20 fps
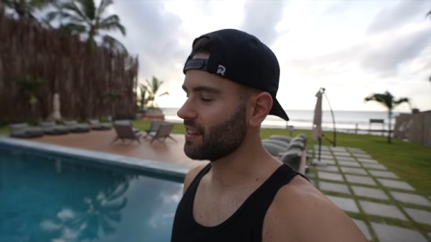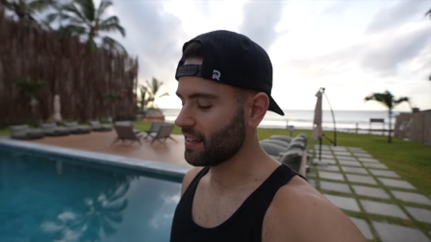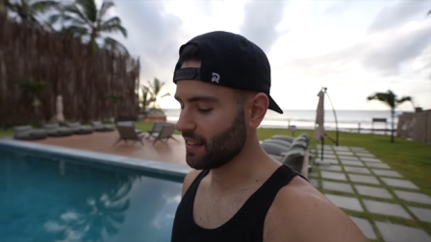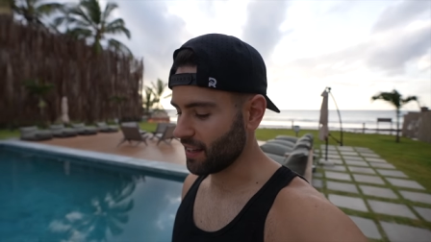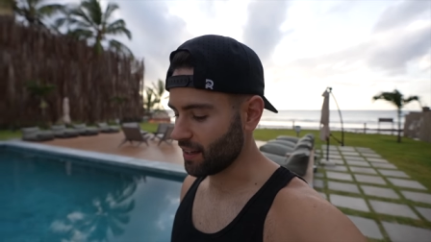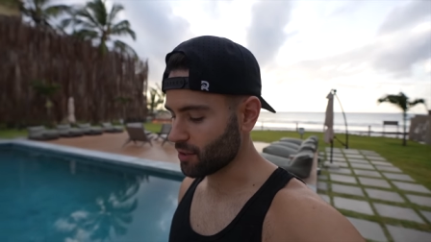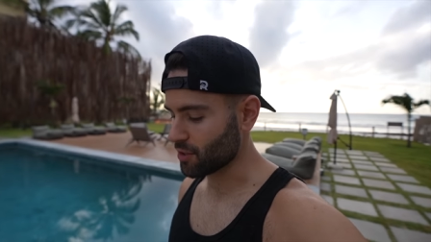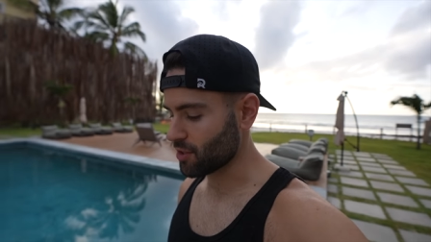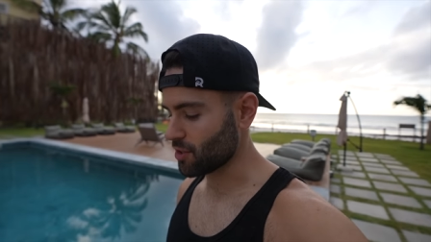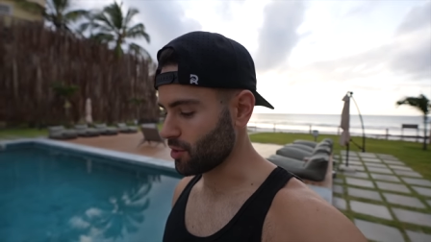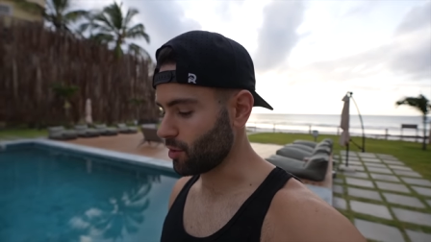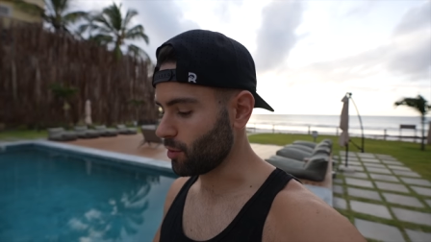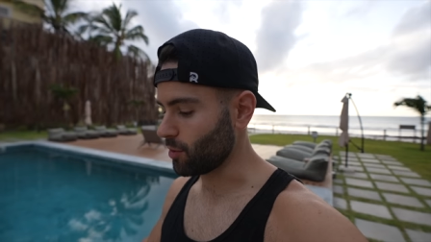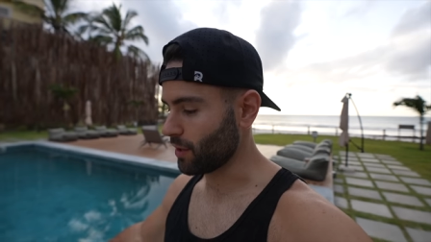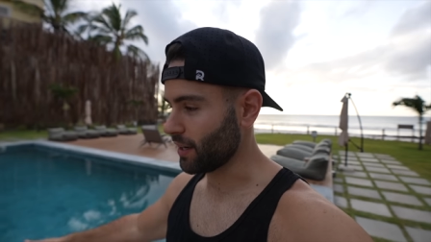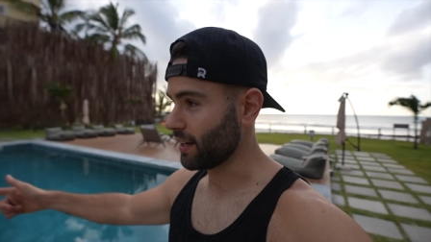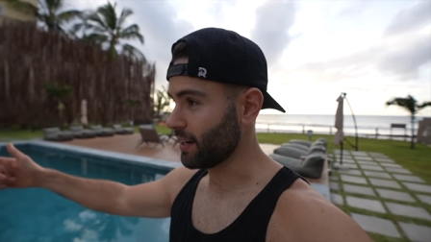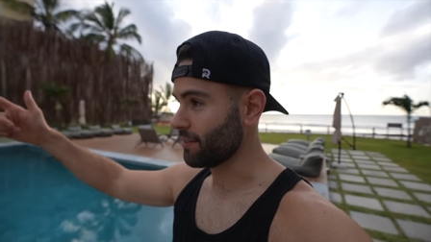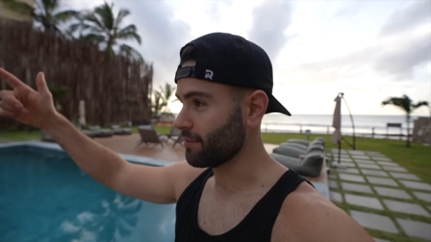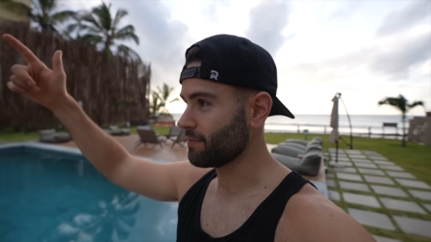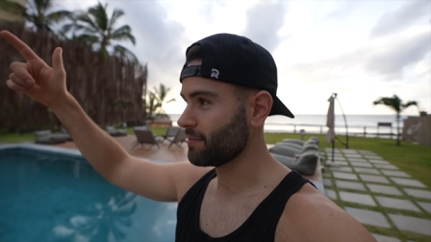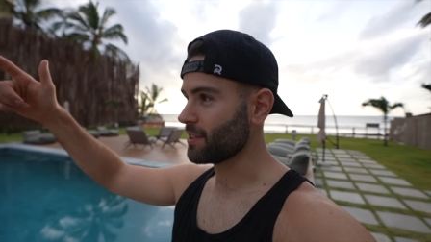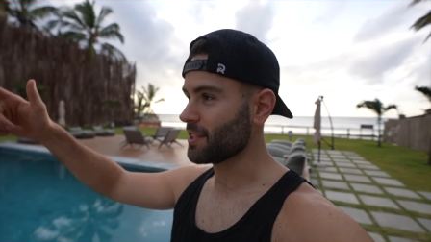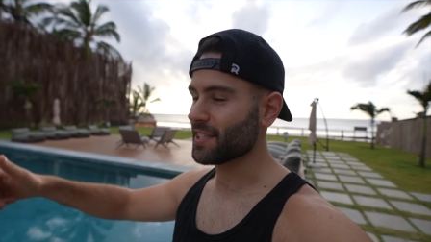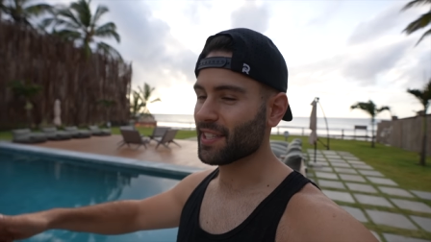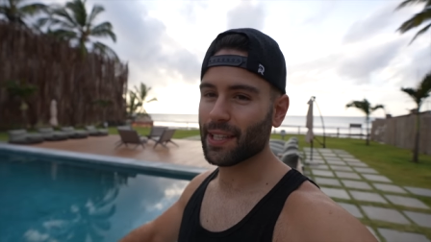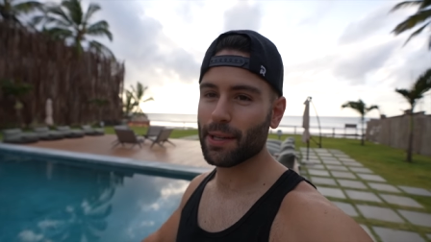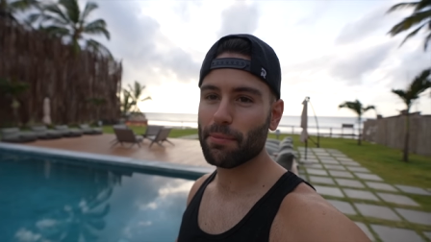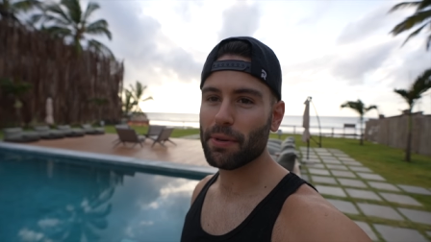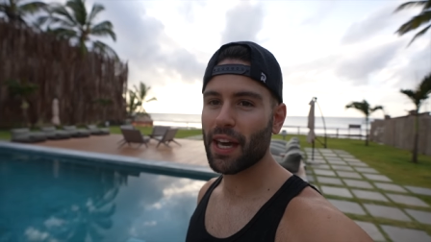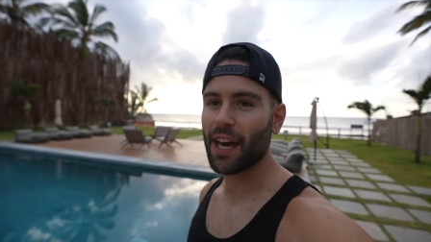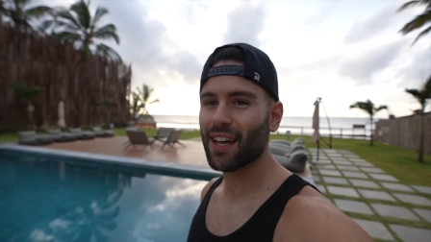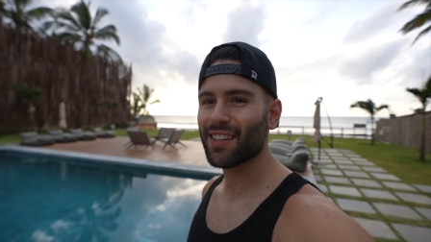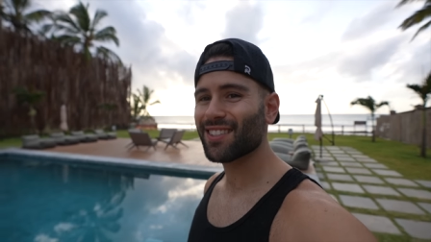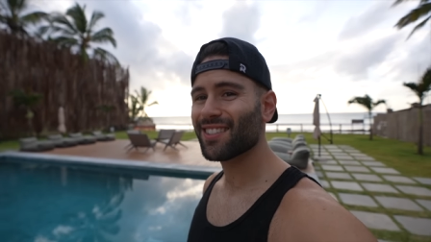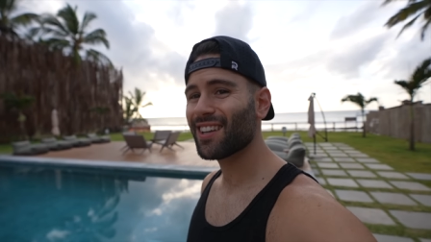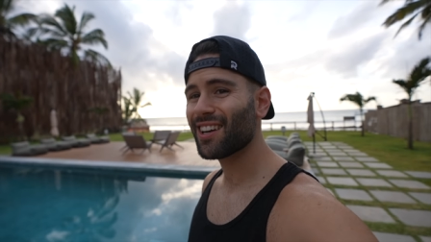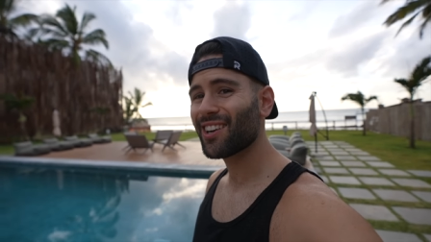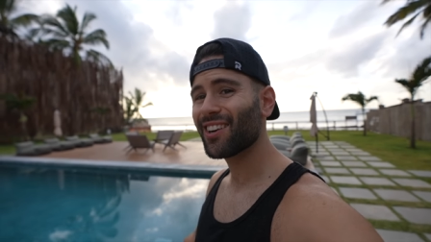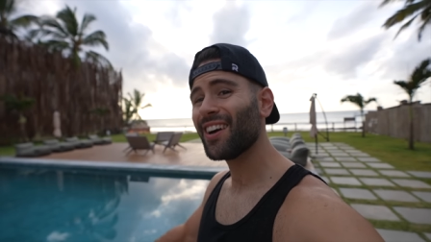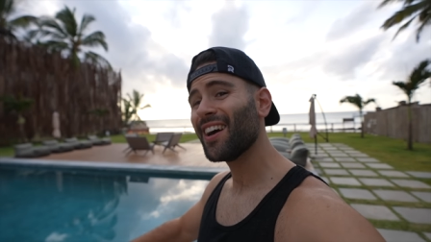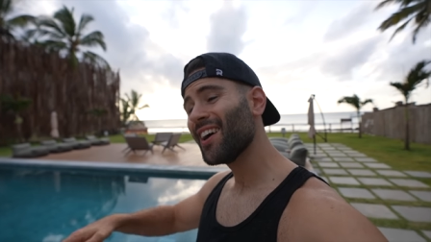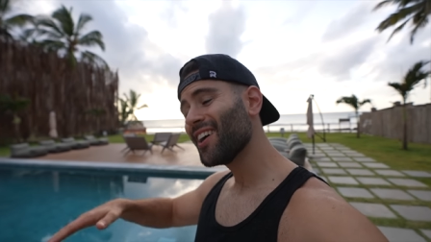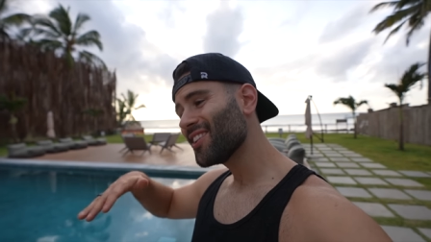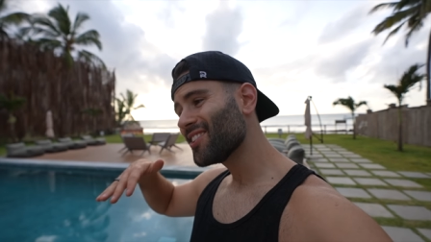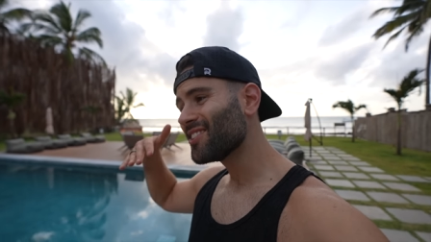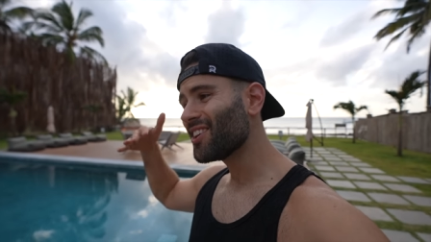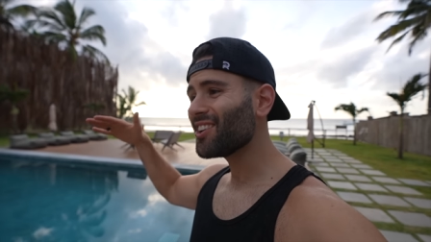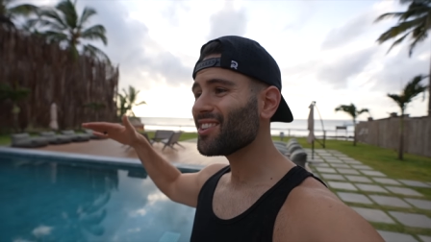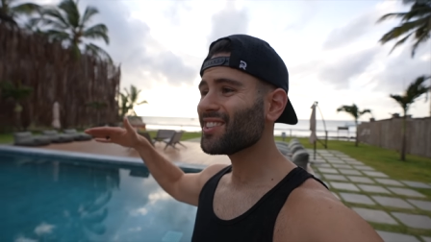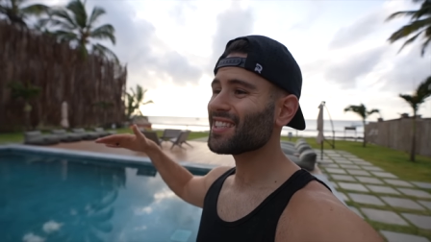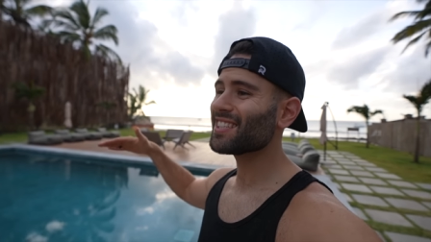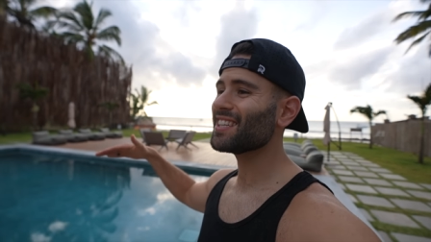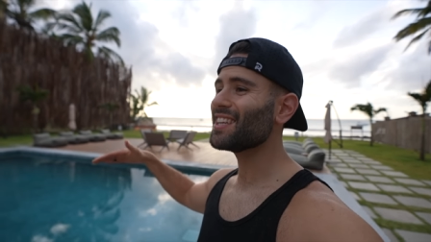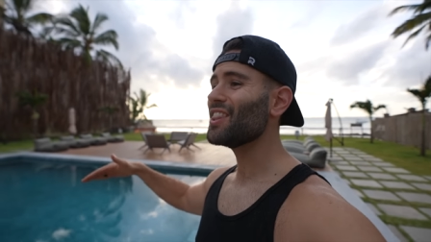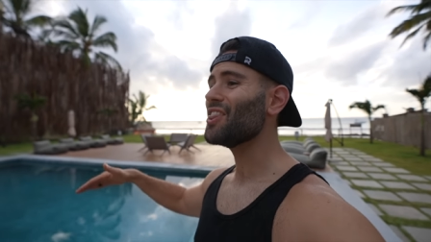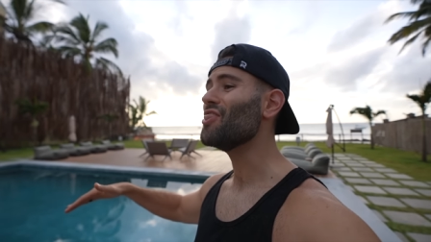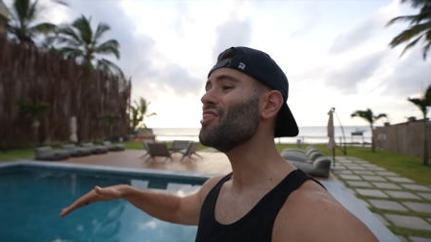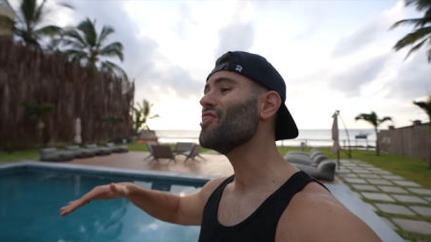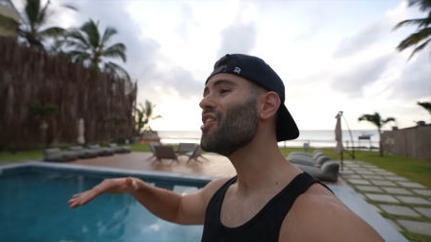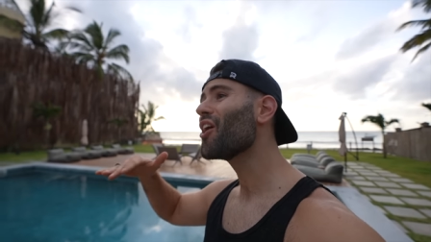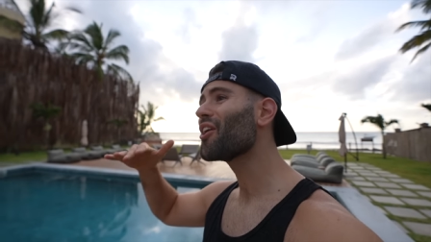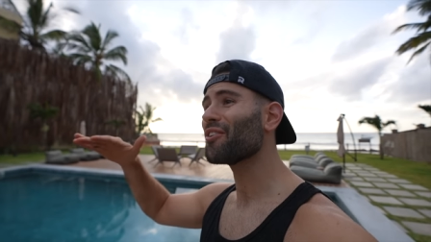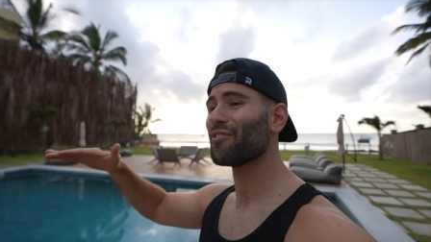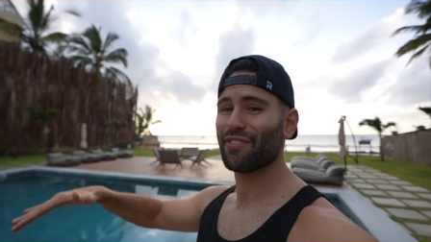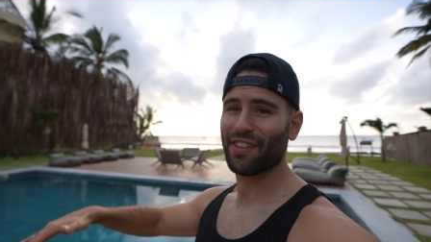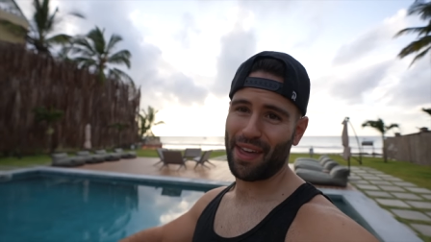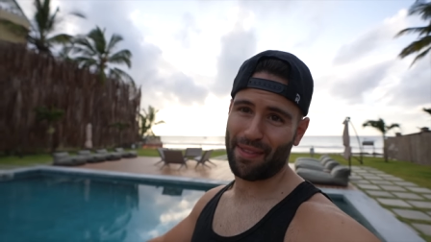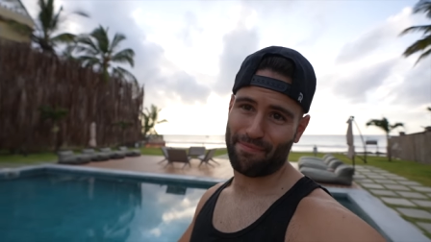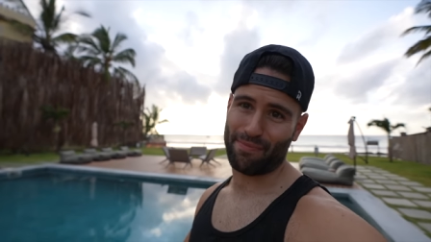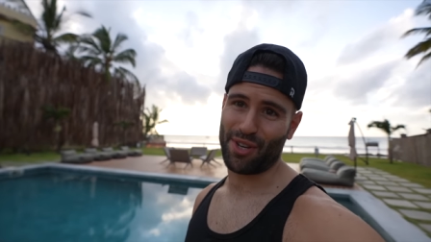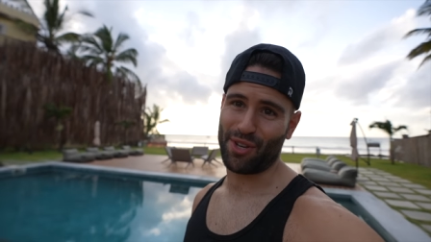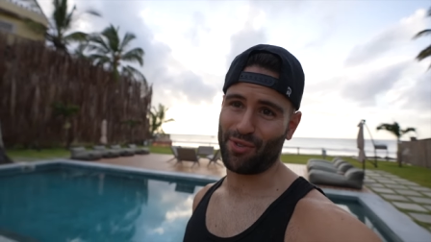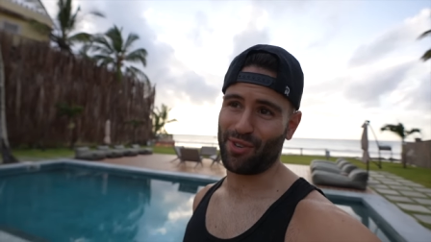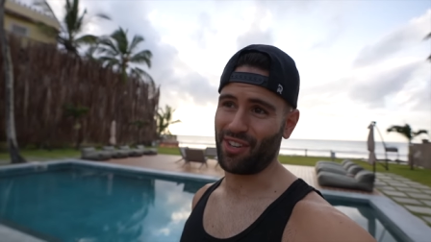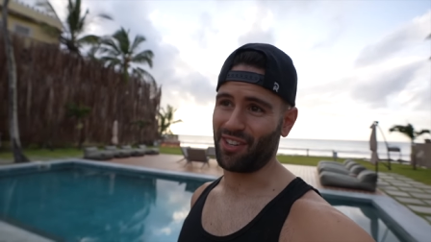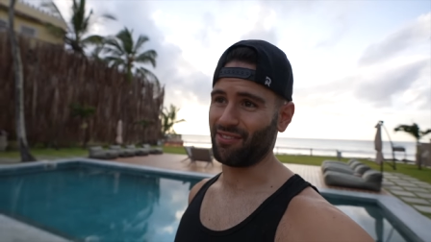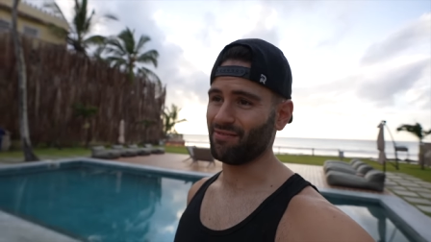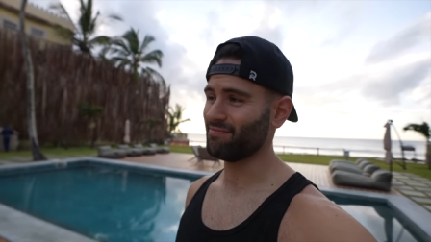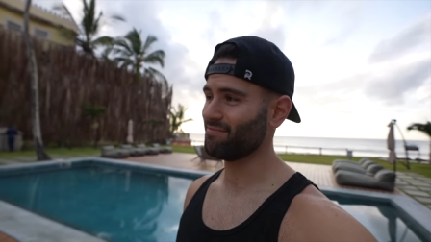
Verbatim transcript: the clouds. So uh, the sleepyheads there, they'll see none of that beauty.